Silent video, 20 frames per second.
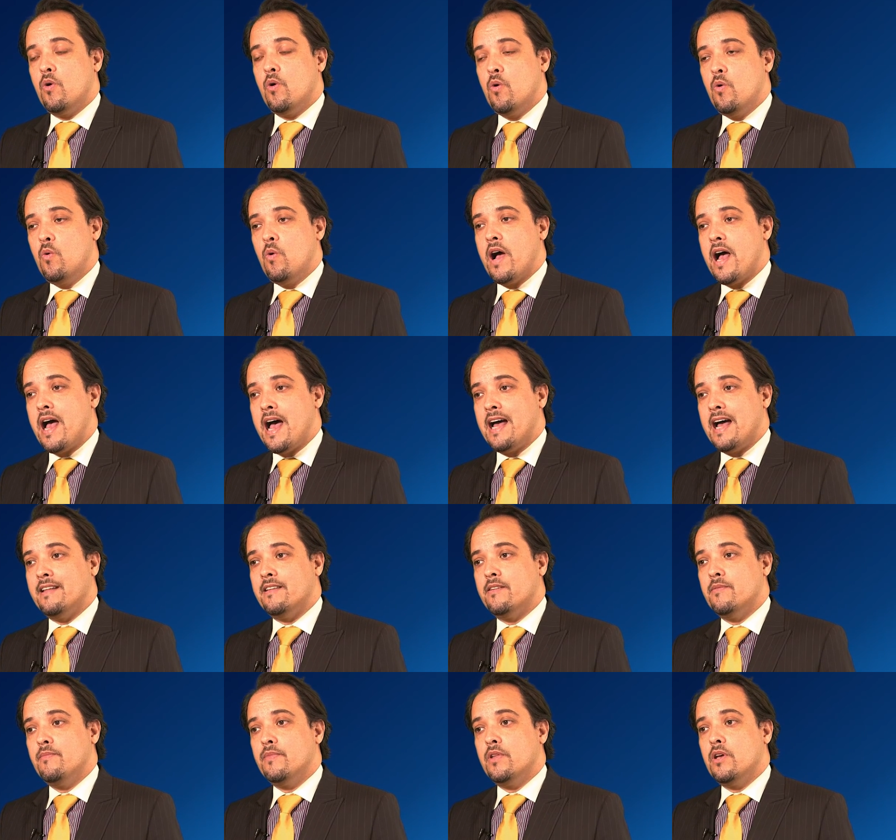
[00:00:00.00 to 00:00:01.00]
who
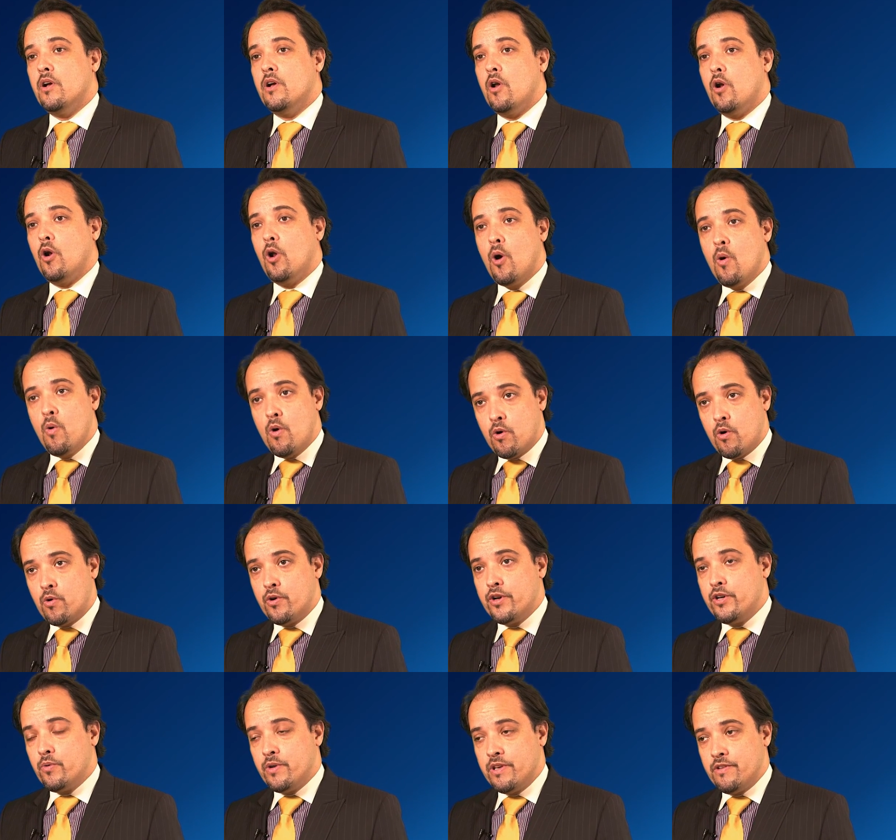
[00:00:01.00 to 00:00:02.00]
had low corneal